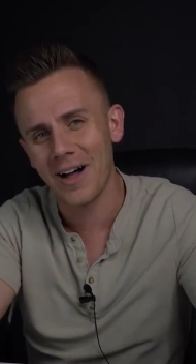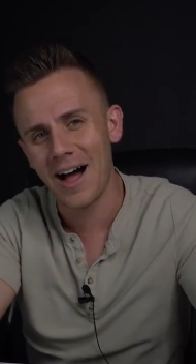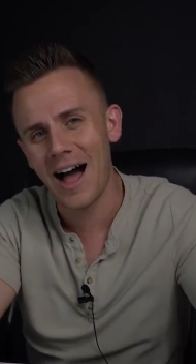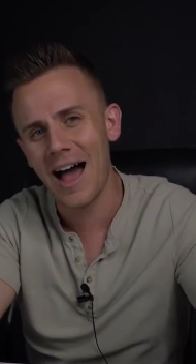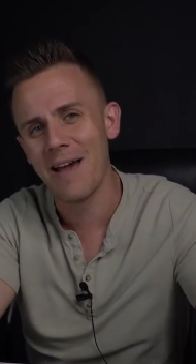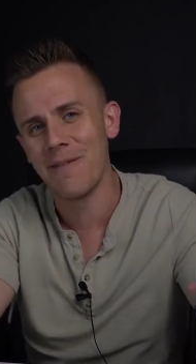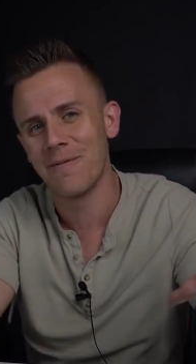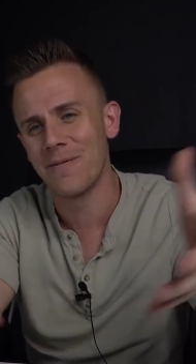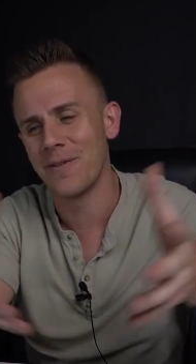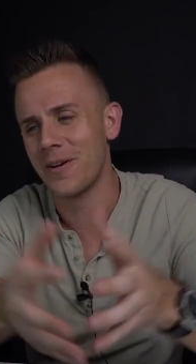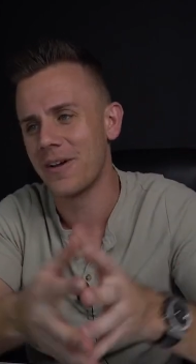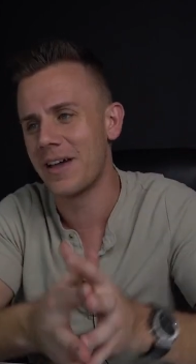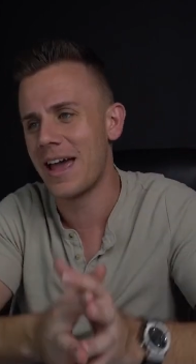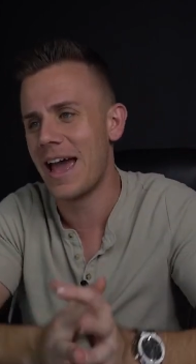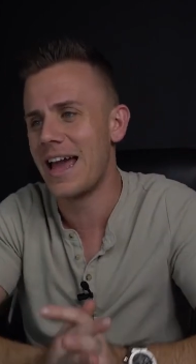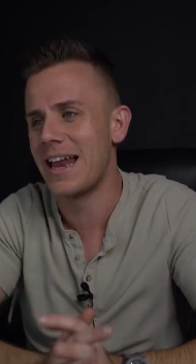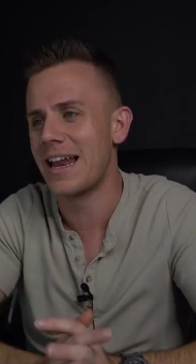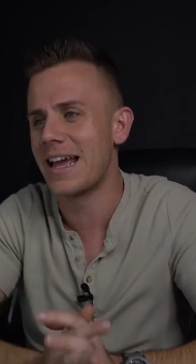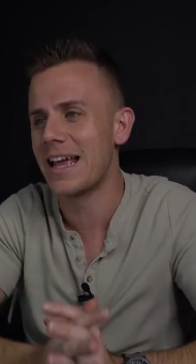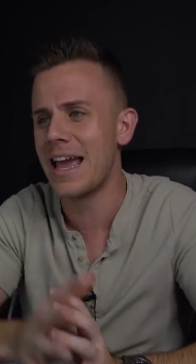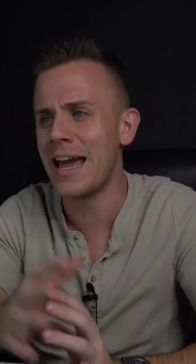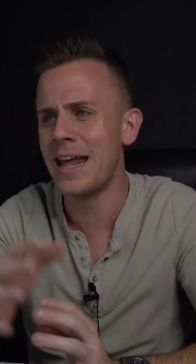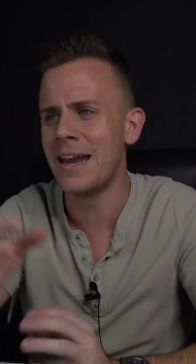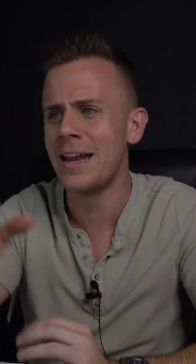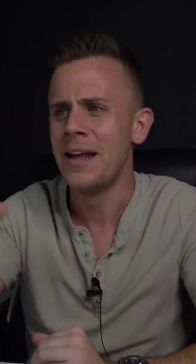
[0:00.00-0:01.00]
life, okay? And
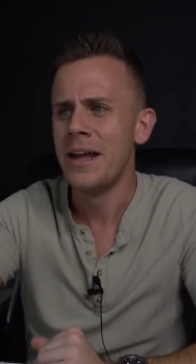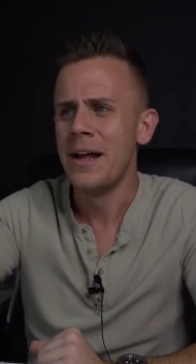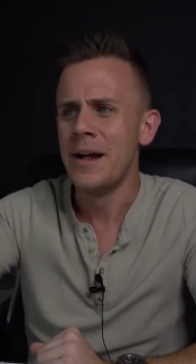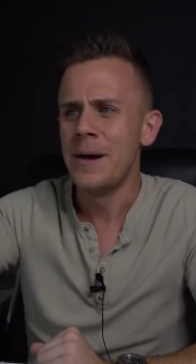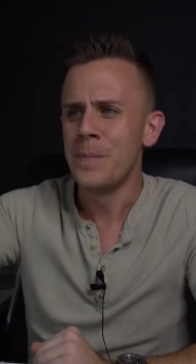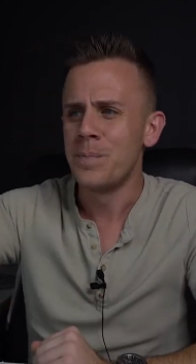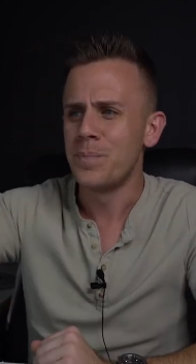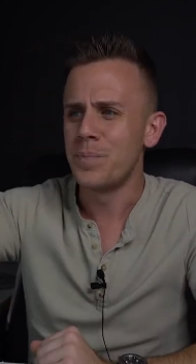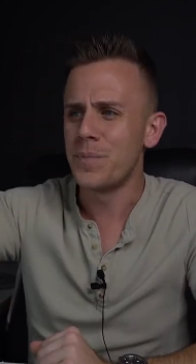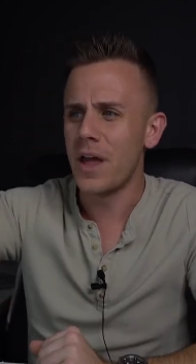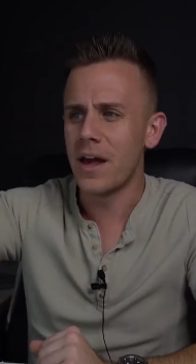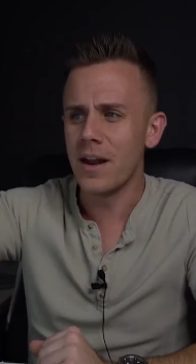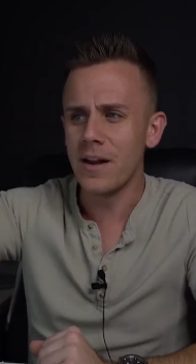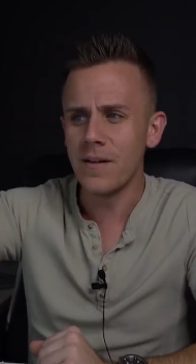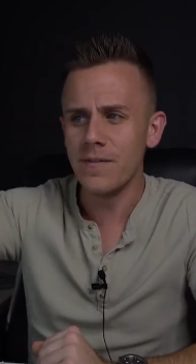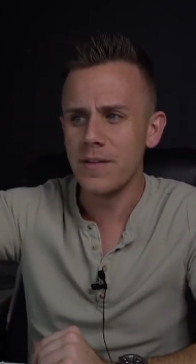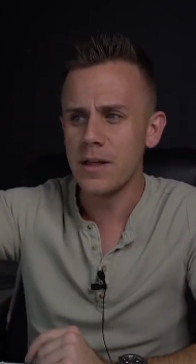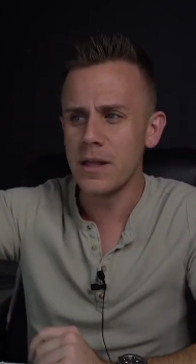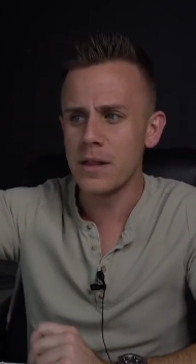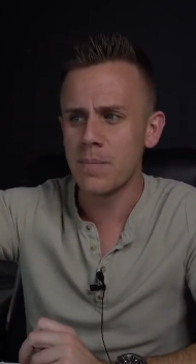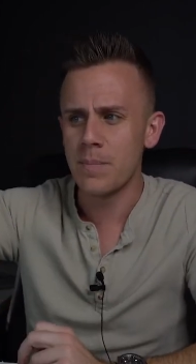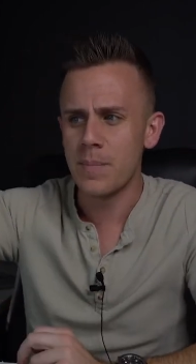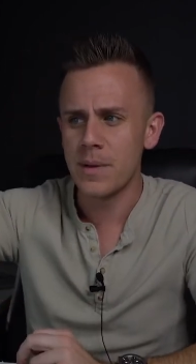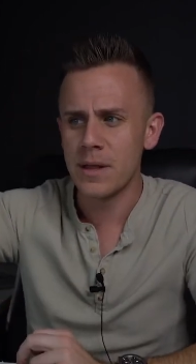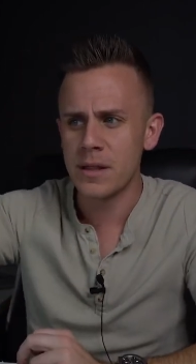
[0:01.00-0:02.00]
again, none of
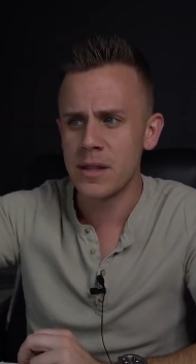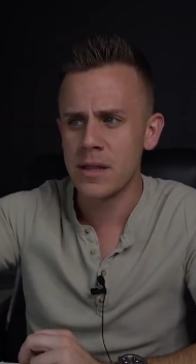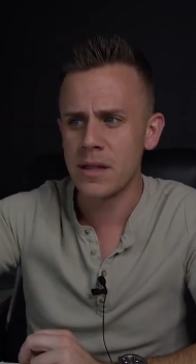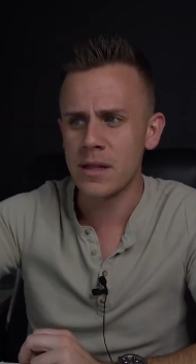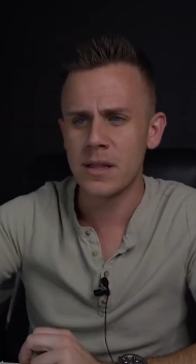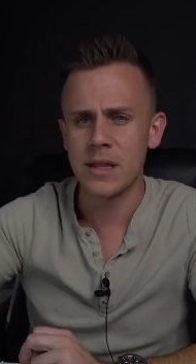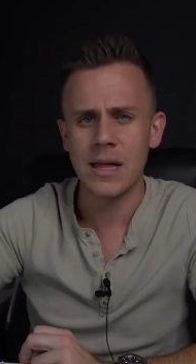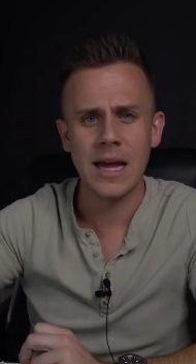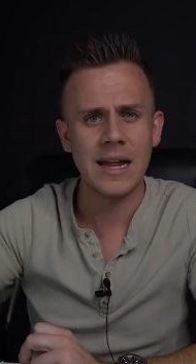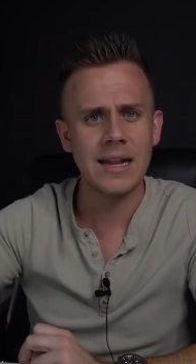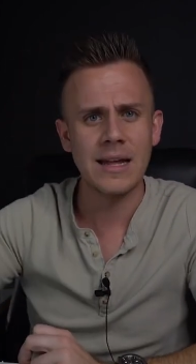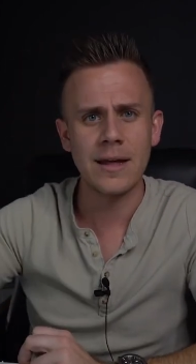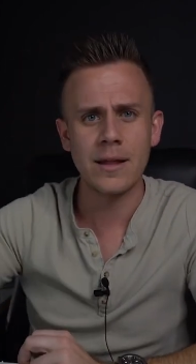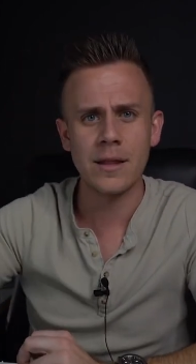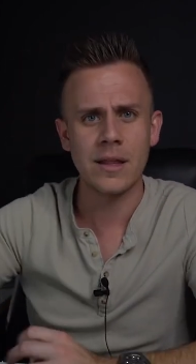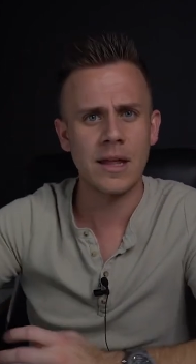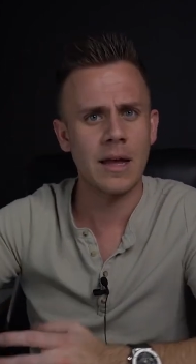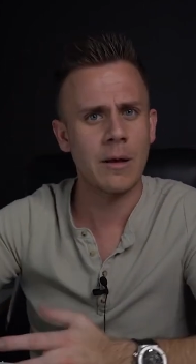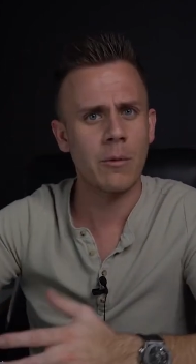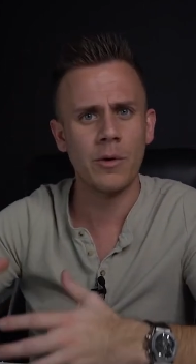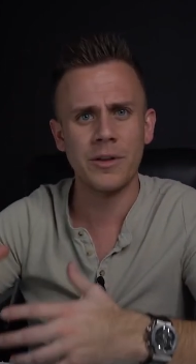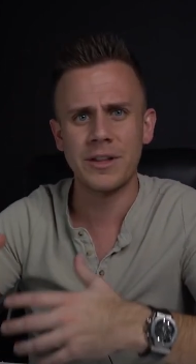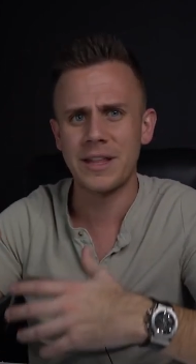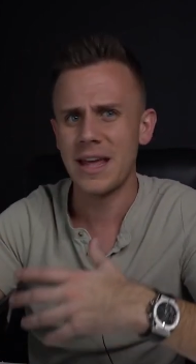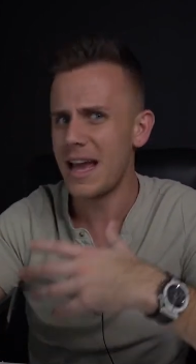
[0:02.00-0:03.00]
these business ideas
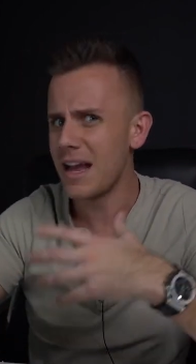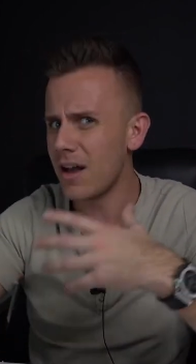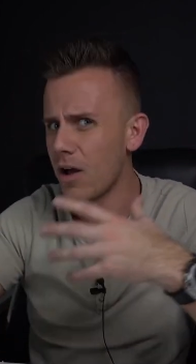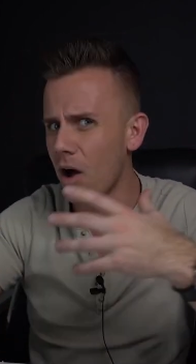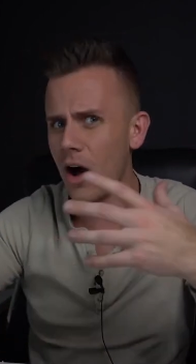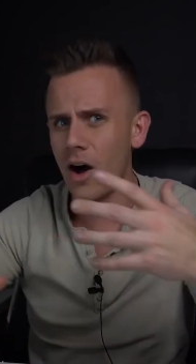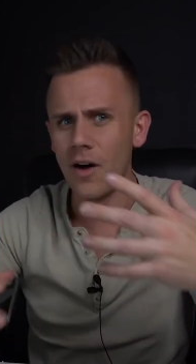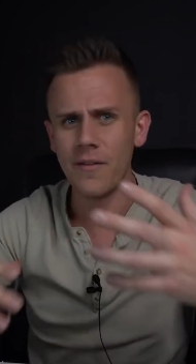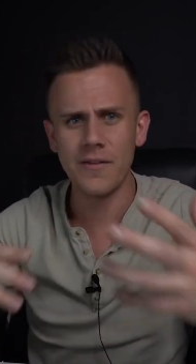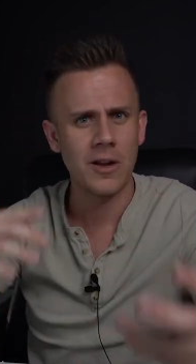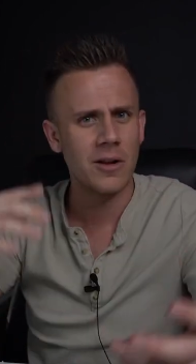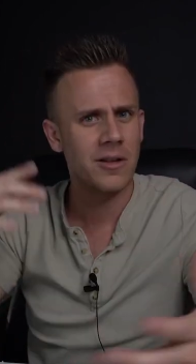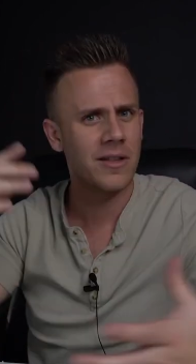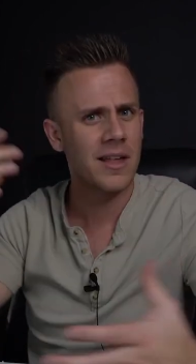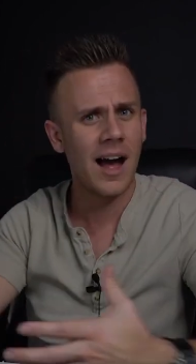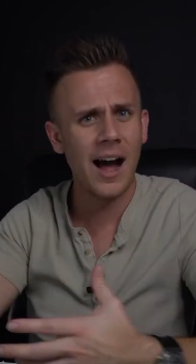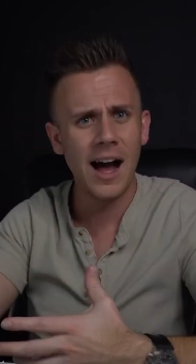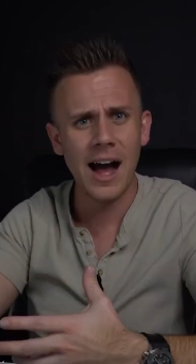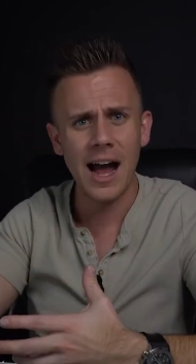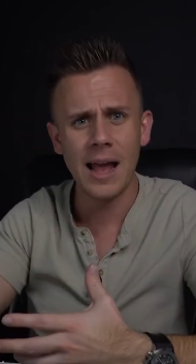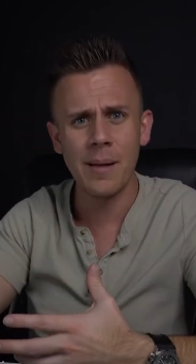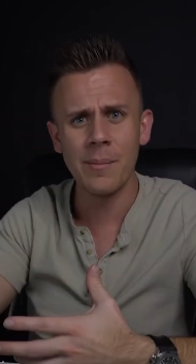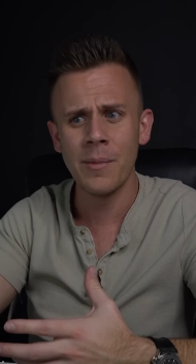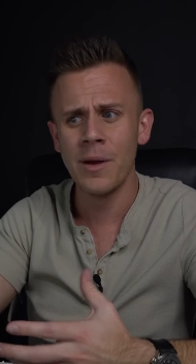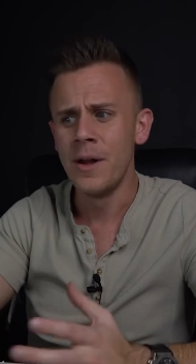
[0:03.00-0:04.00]
like will take all of your
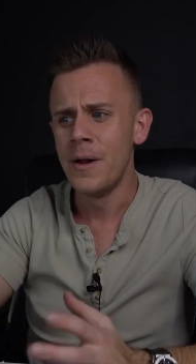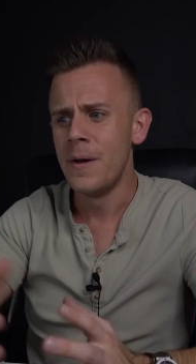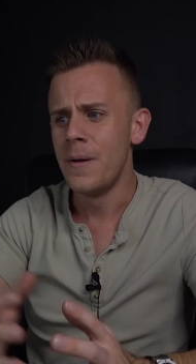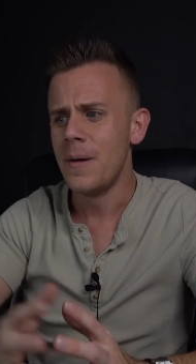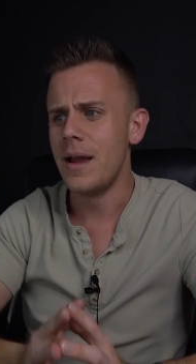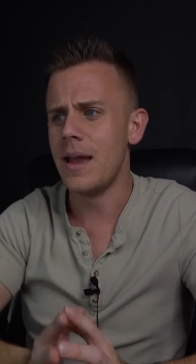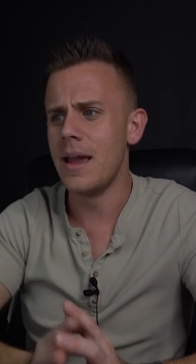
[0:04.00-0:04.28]
time.